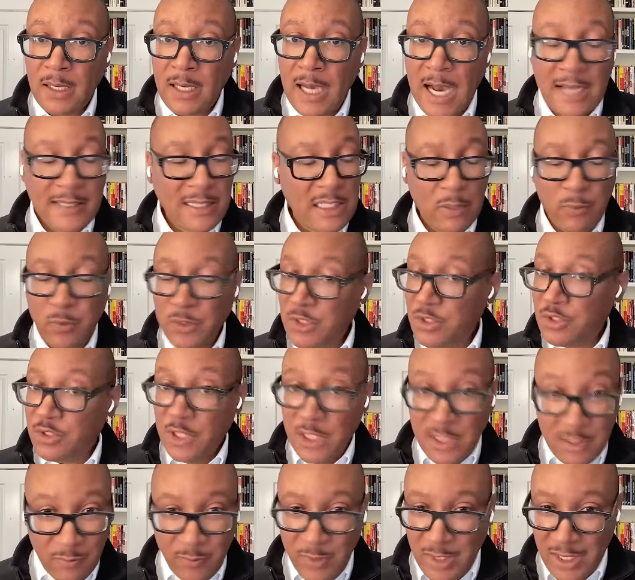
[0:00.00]
I think we
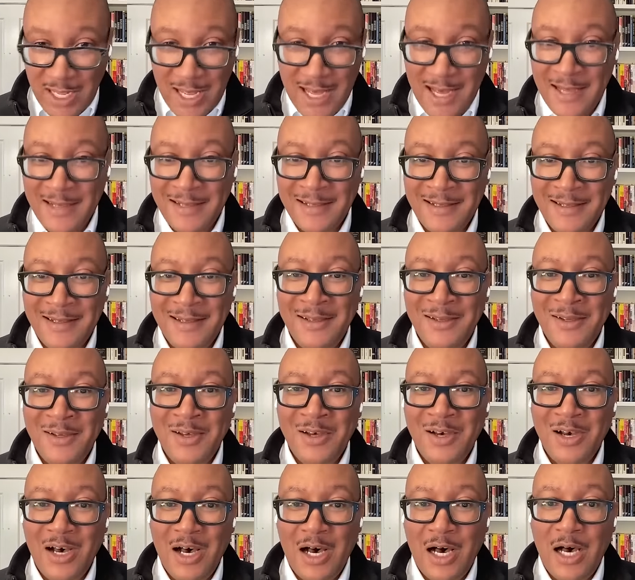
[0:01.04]
shouldn't rely
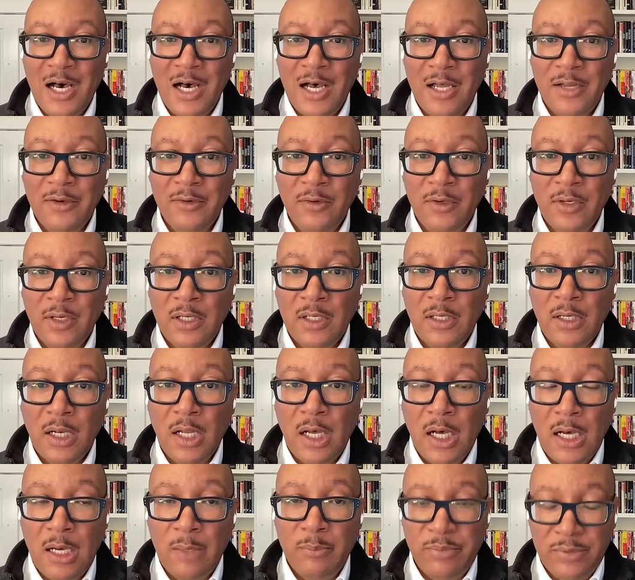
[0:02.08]
on
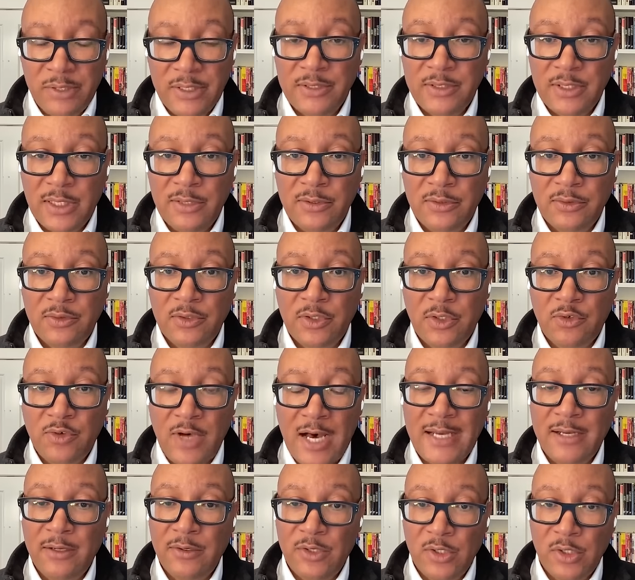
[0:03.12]
the uh, prisons to
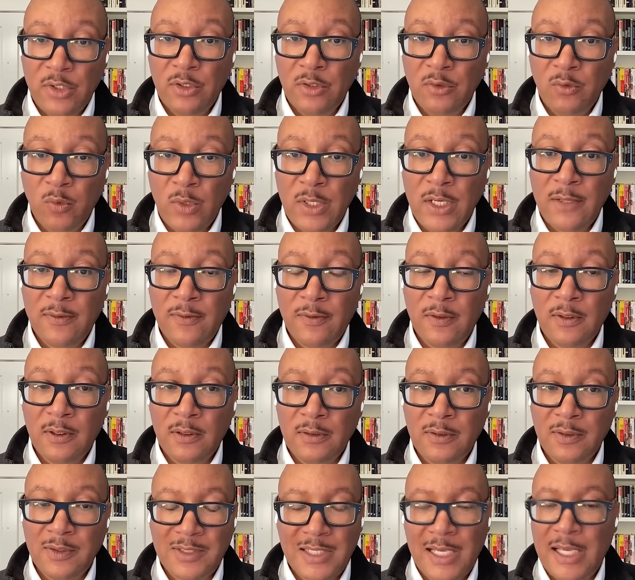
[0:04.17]
try to deal with,
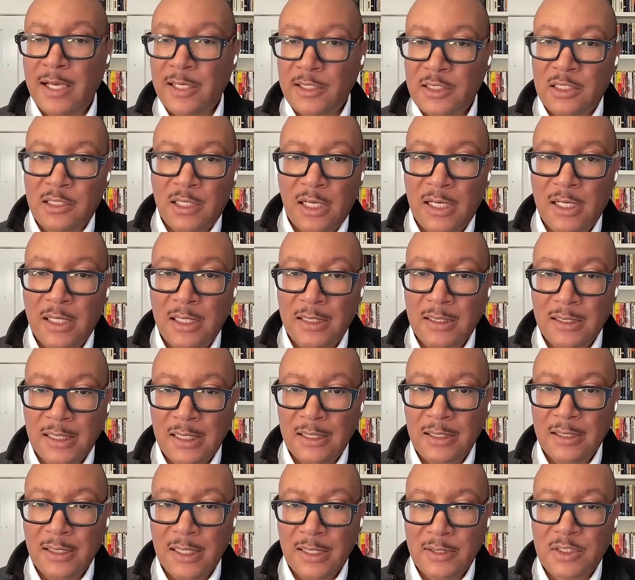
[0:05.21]
say, a, a,
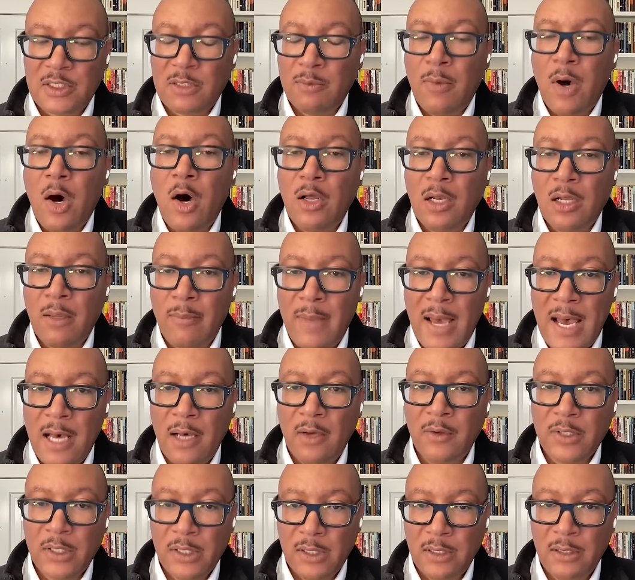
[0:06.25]
a small
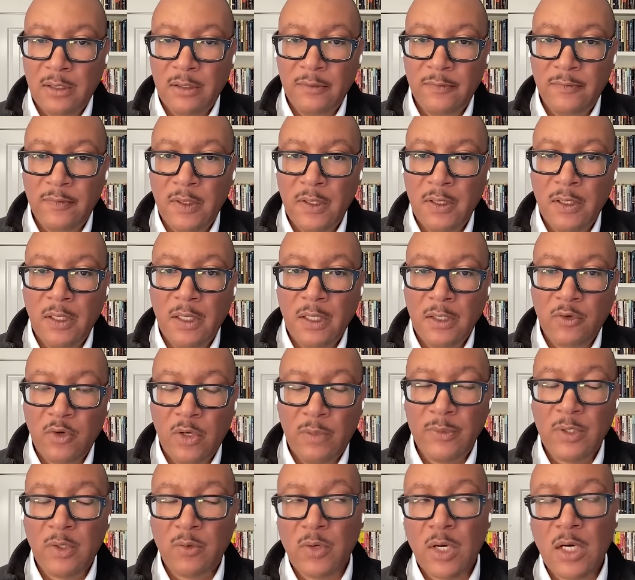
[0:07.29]
amount of
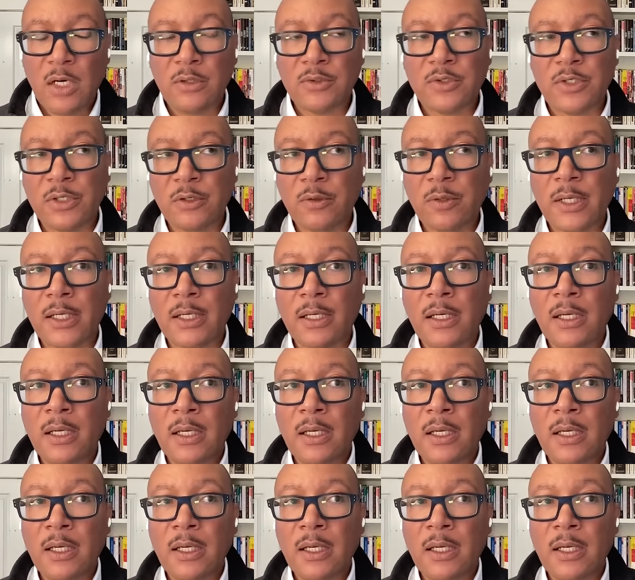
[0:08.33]
criminal wrongdoing.